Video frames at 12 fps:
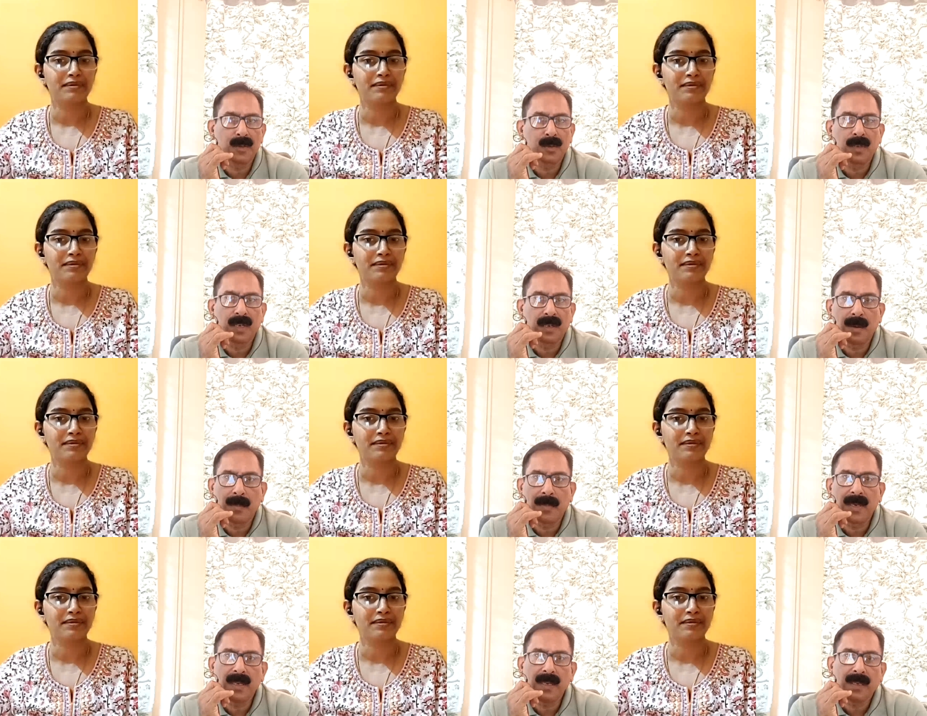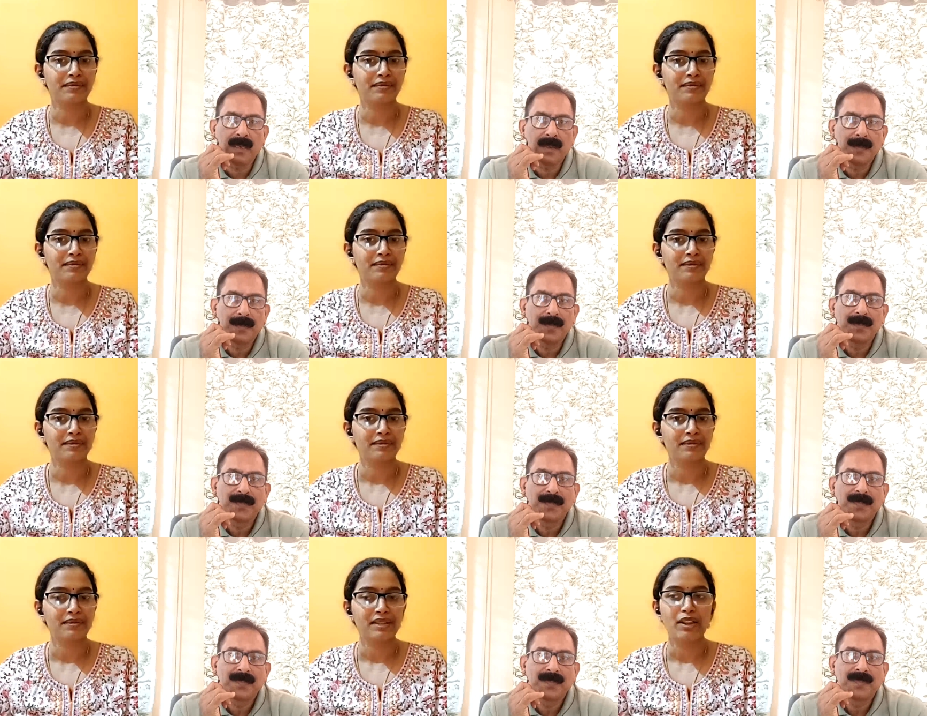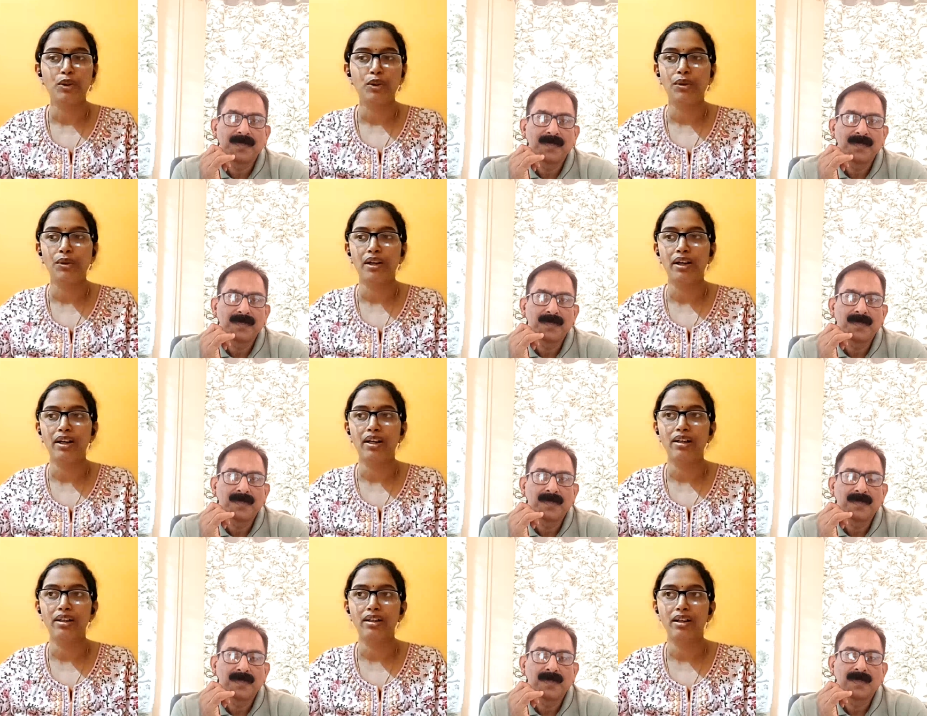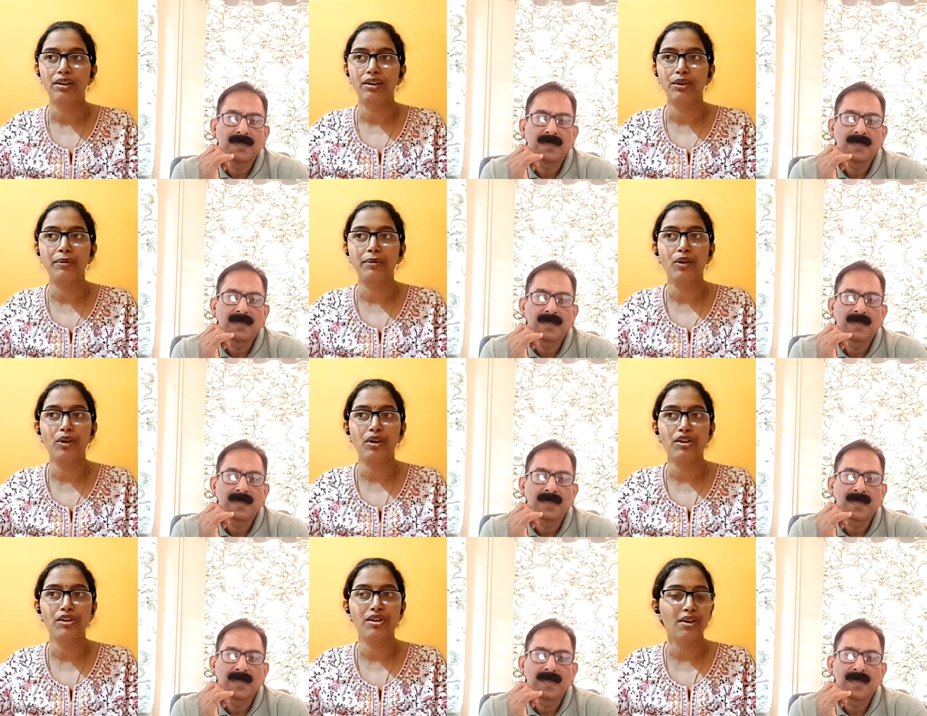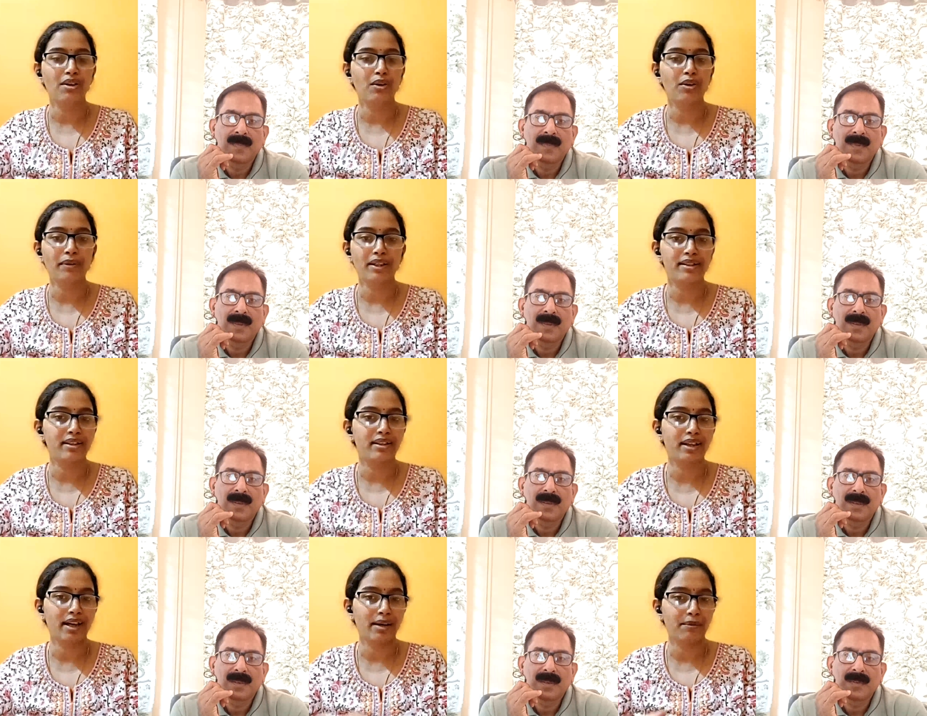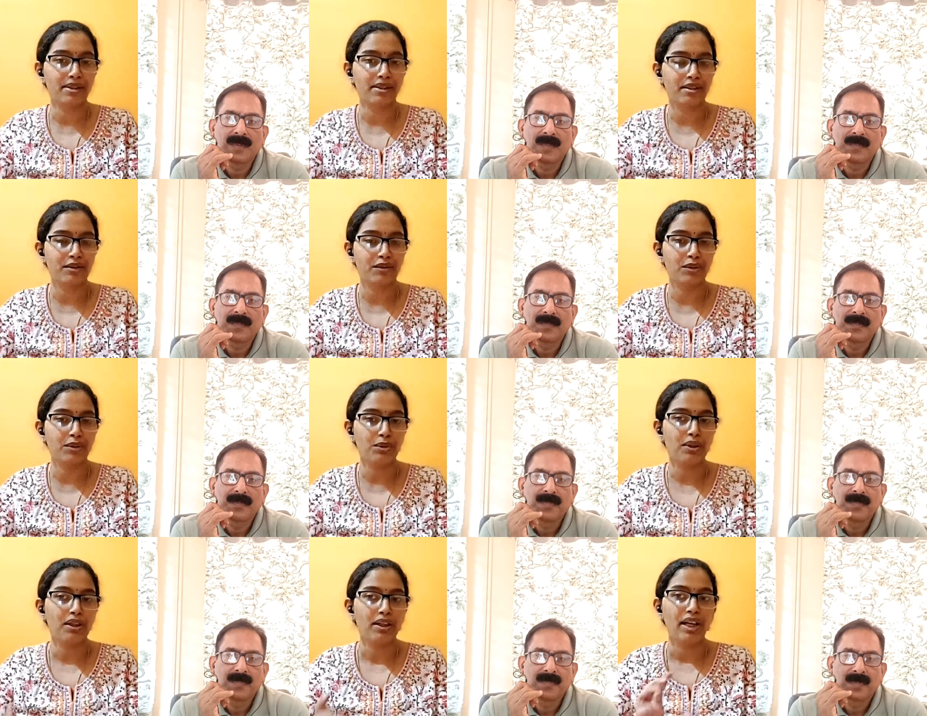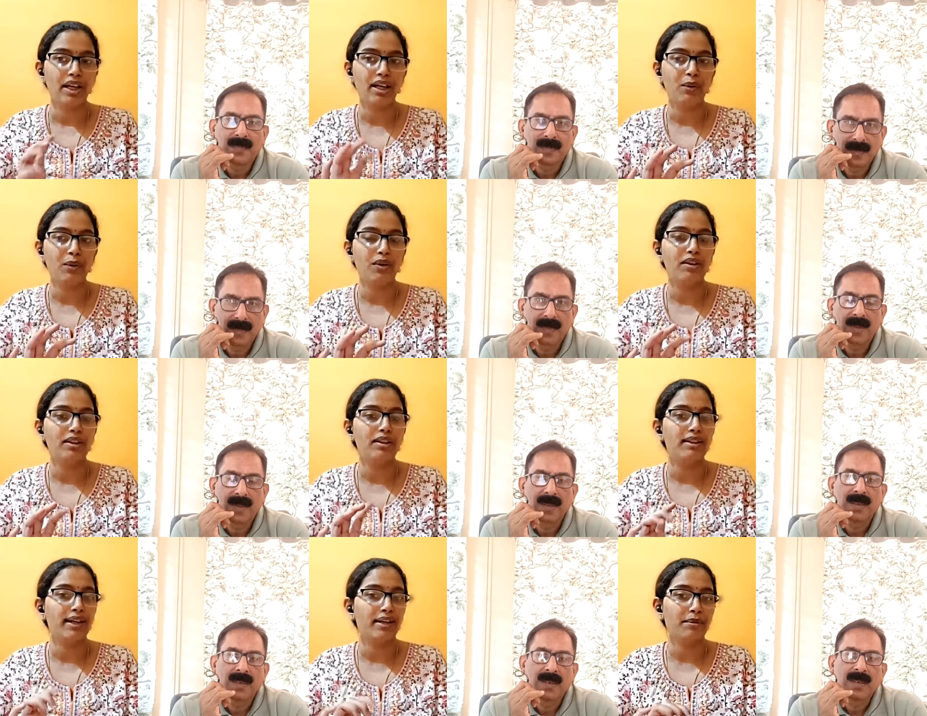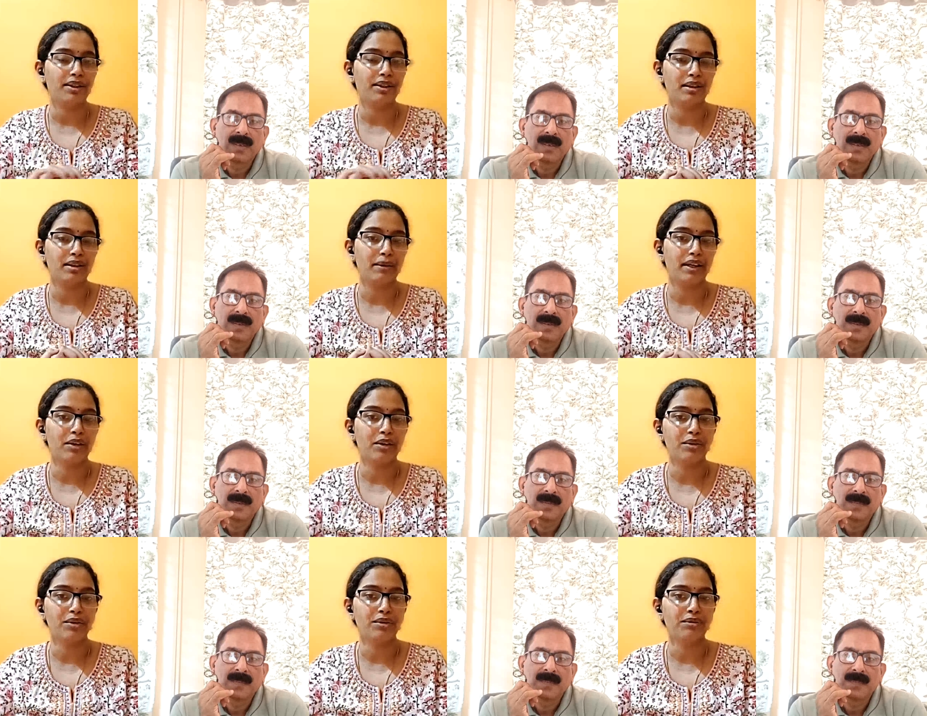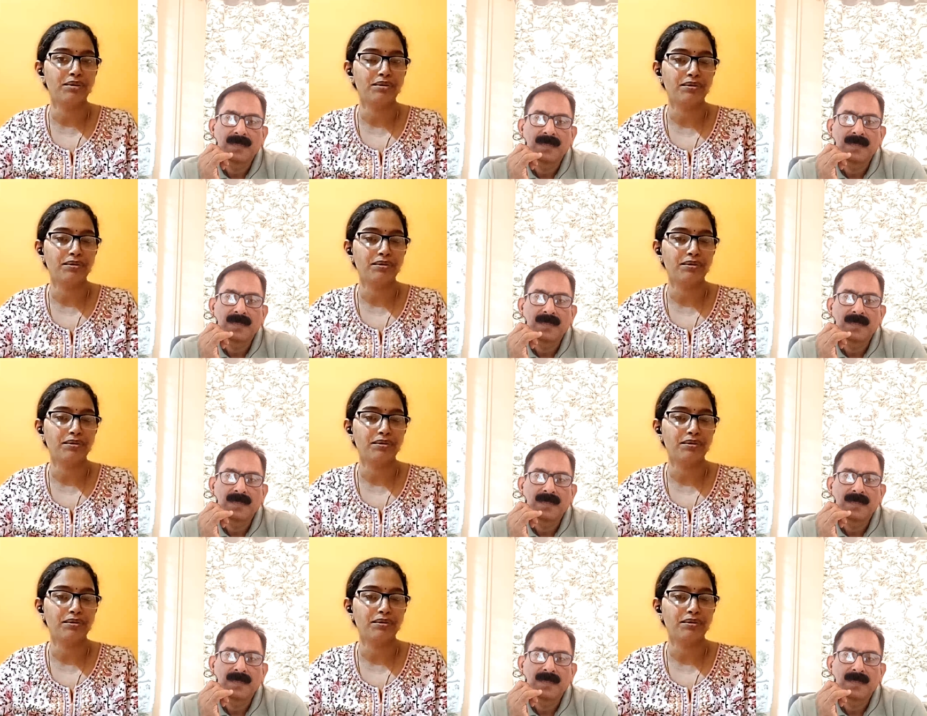Speaker 1: attached to that company?
Speaker 2: No. During my college days, I got placed in the campus interview and I worked in Tech Mahindra, Bangalore.